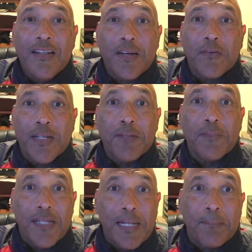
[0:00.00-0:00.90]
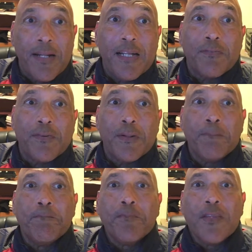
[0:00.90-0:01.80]
that will give me that
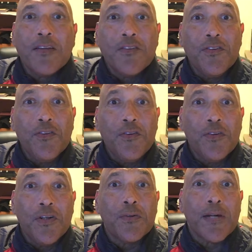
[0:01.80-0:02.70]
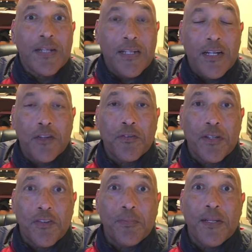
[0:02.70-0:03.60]
platform to go around the
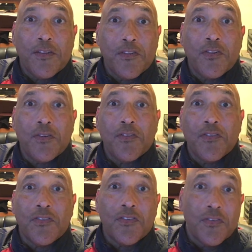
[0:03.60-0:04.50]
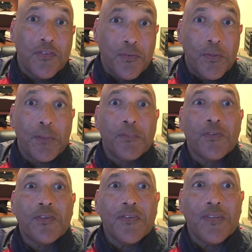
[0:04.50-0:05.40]
country and speak to students, student groups,
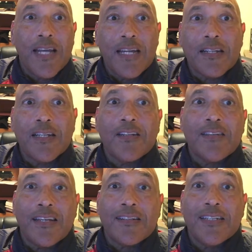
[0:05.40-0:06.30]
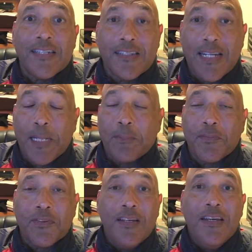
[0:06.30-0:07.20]
student athletes, athletic
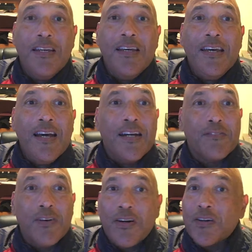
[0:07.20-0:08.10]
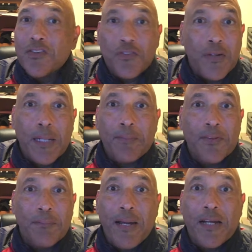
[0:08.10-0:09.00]
teams of all
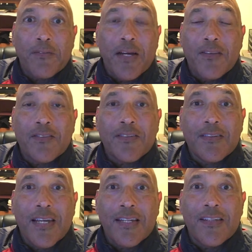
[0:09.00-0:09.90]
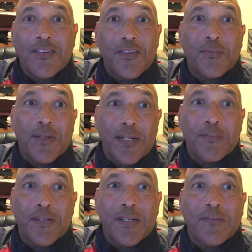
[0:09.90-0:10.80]
stripes and backgrounds. And this is what I
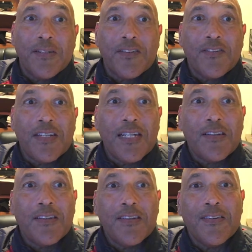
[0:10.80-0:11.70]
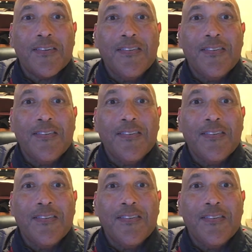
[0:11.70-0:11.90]
really want to set out to do.